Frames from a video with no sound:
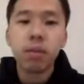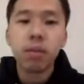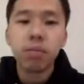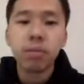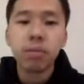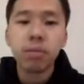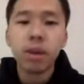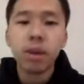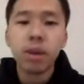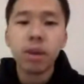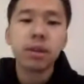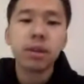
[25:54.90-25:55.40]

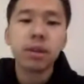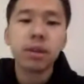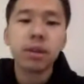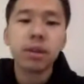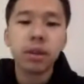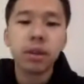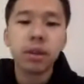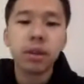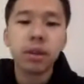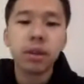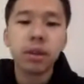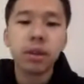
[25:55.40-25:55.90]

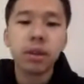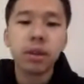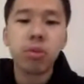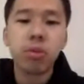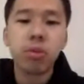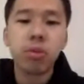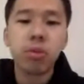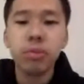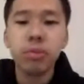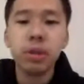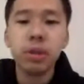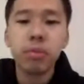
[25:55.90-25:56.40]
Not exactly
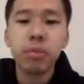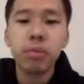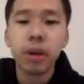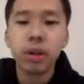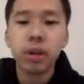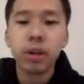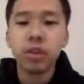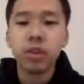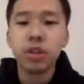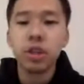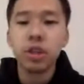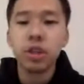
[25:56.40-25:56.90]
sure what you
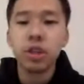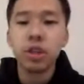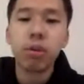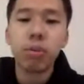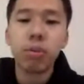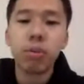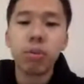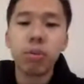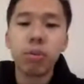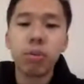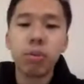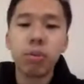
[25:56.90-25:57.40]
mean by
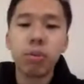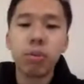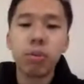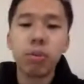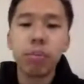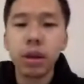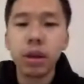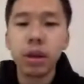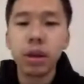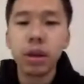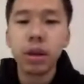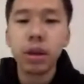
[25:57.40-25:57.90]
general
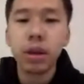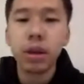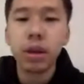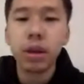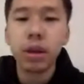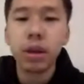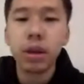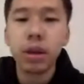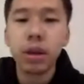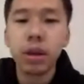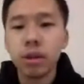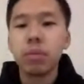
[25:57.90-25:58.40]
product
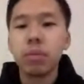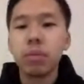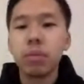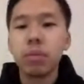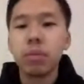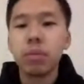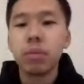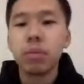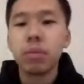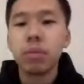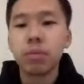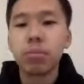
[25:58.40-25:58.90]

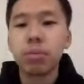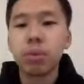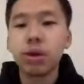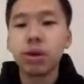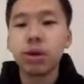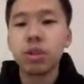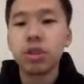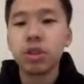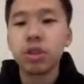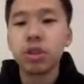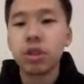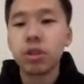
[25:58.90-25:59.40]
because
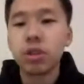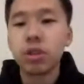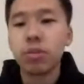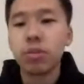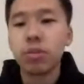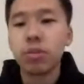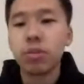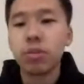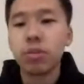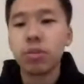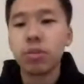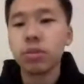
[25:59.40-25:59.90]
I'm pretty
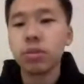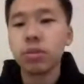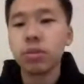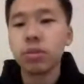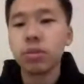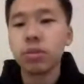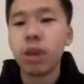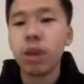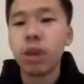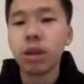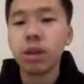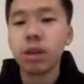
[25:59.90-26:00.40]
sure most
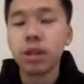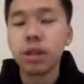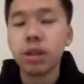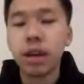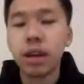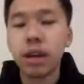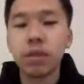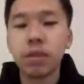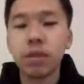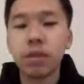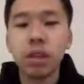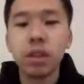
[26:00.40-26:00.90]
products
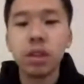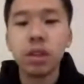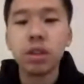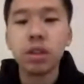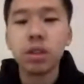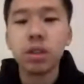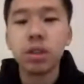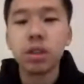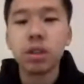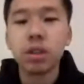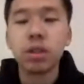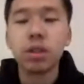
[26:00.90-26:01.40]
have a
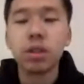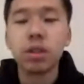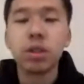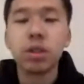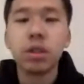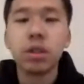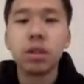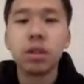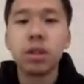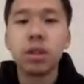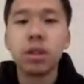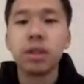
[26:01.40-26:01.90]
niche
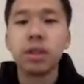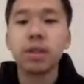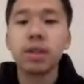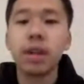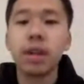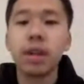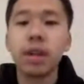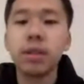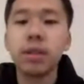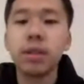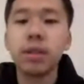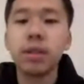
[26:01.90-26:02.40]

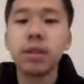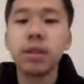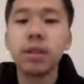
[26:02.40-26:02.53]
assigned to